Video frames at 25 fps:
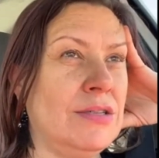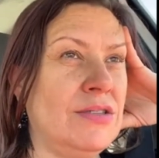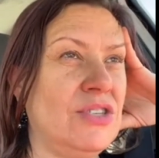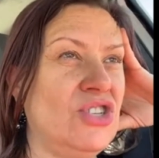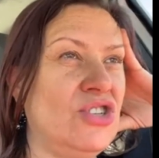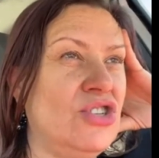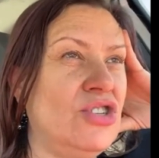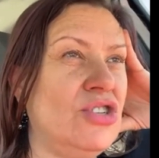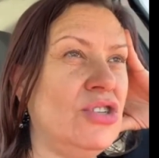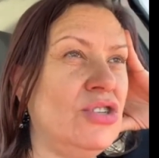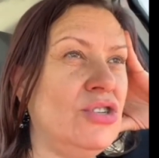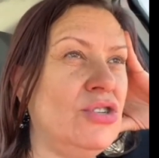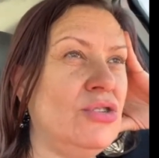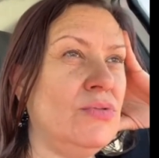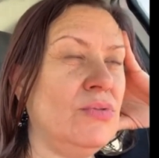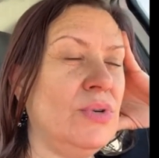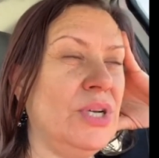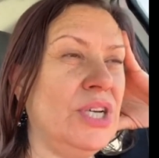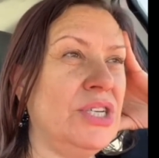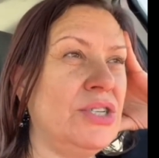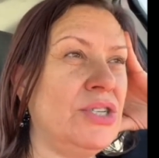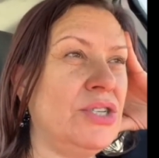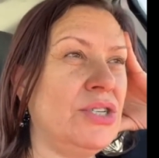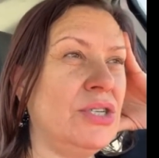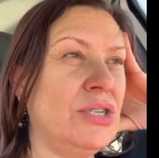the
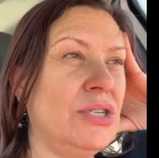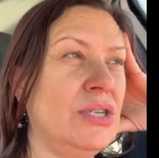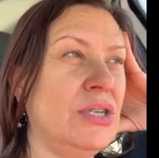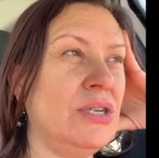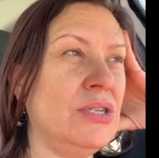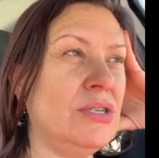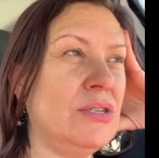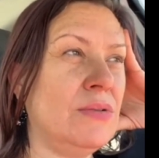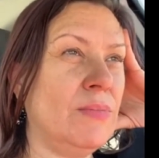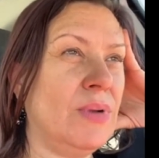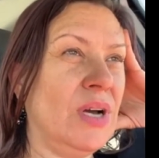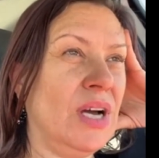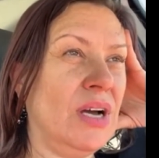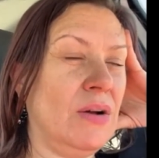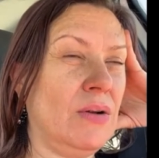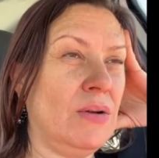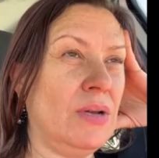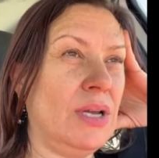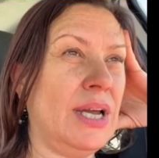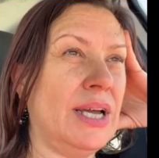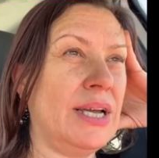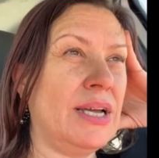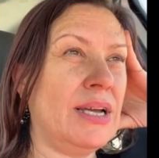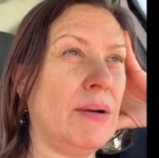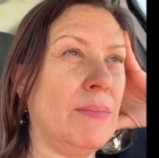situation is
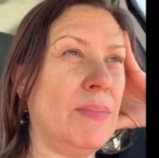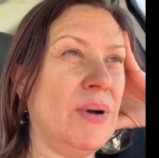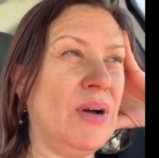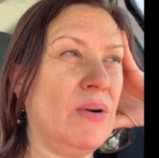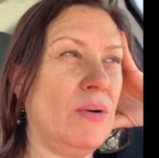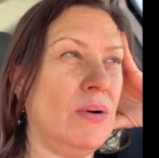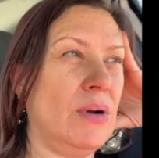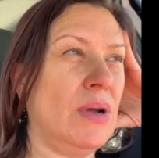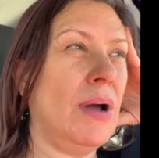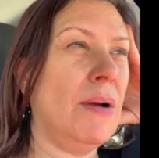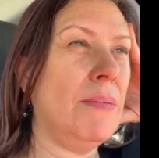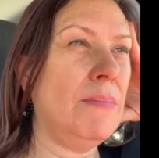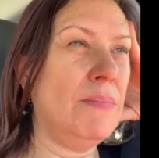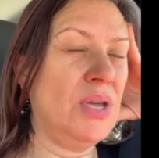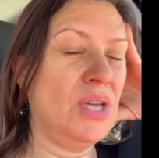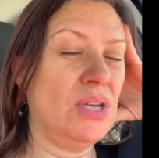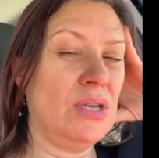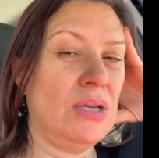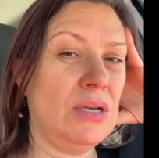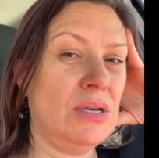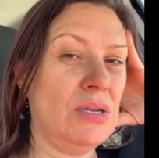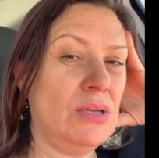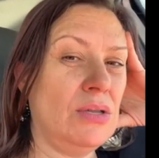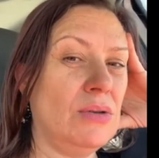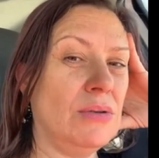about, like, about a
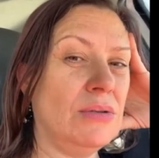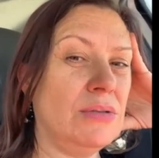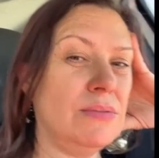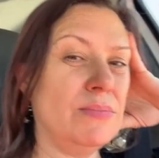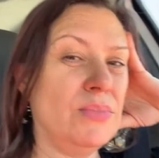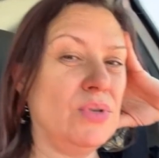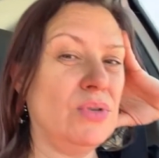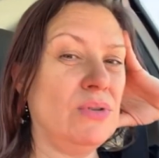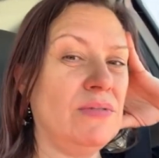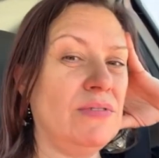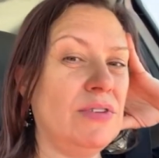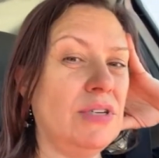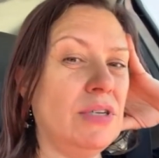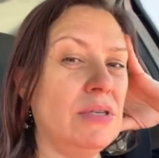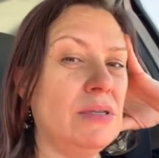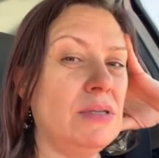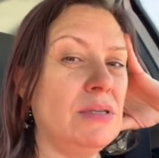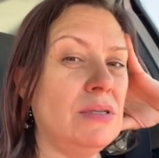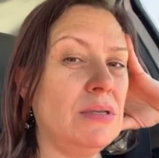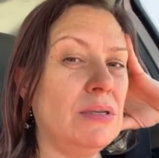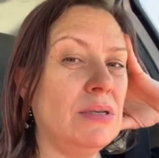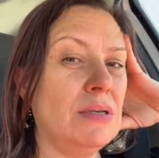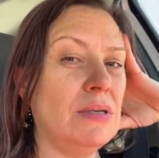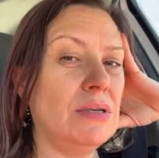million of those movies.